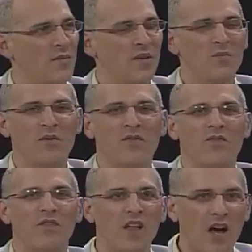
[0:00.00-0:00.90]
Mm -hmm. People
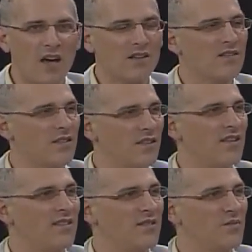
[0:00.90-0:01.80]
flocked to
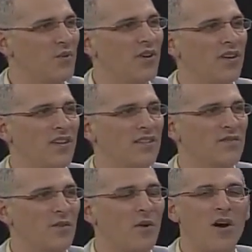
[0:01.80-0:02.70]
these springs
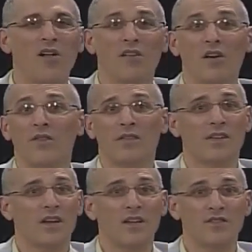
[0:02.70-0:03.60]
from all over
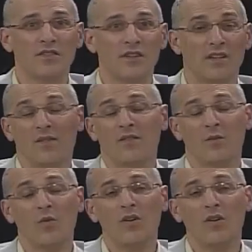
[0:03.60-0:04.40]
the country and even the